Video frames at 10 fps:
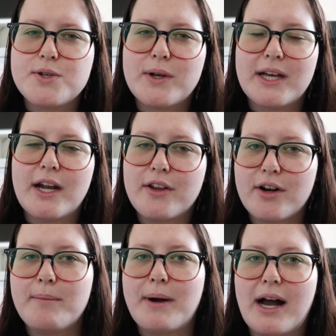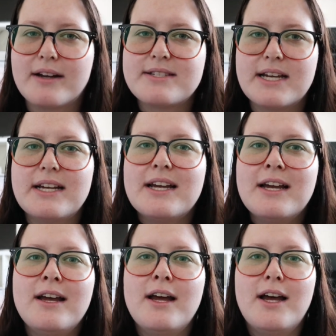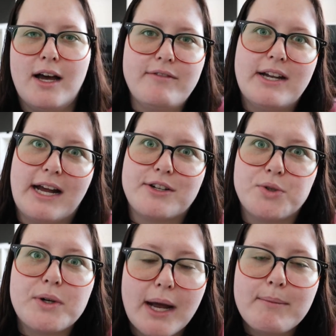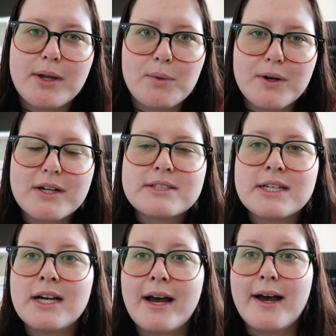to do like another unboxing of an actual camera that worked.